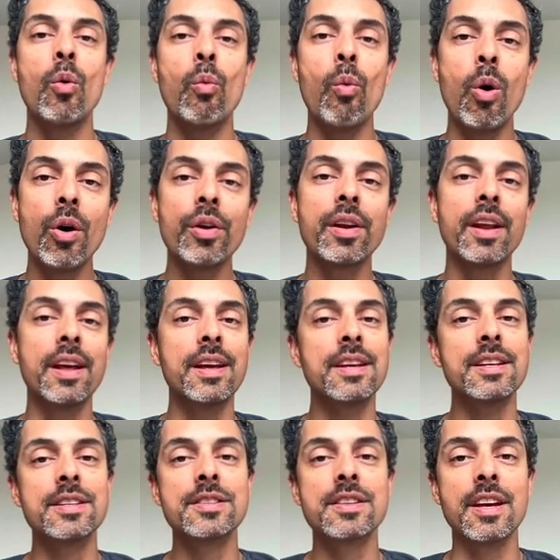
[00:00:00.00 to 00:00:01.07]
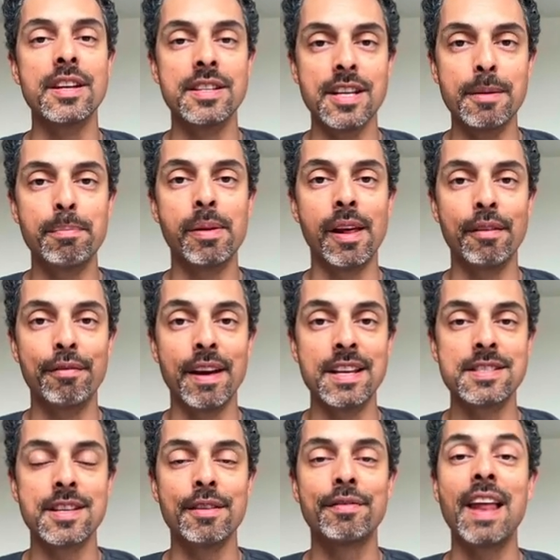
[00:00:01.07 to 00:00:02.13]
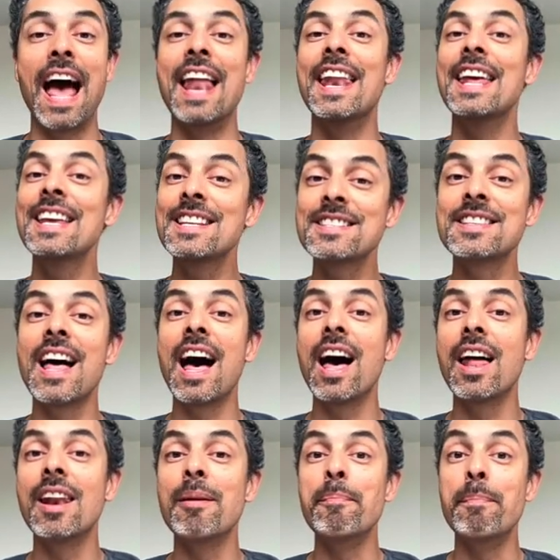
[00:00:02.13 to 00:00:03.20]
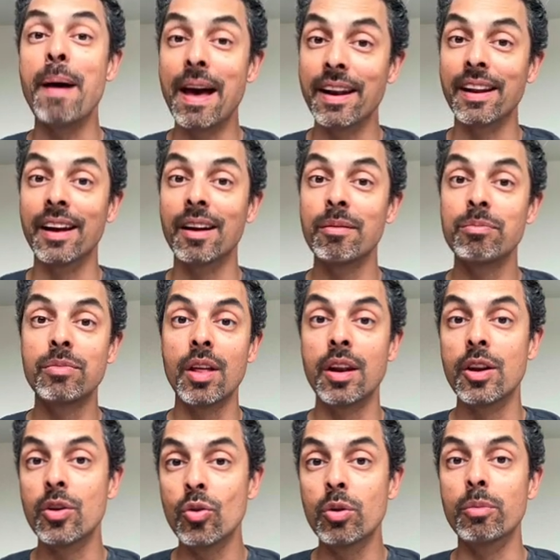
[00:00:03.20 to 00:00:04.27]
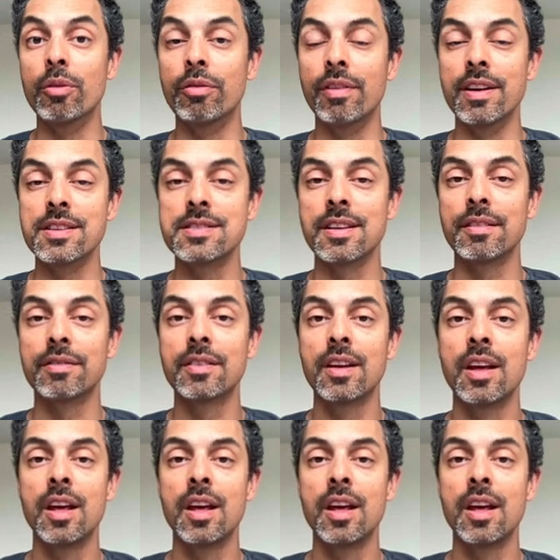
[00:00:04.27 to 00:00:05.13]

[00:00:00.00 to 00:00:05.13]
What is a deep plane facelift and is that better than a normal facelift?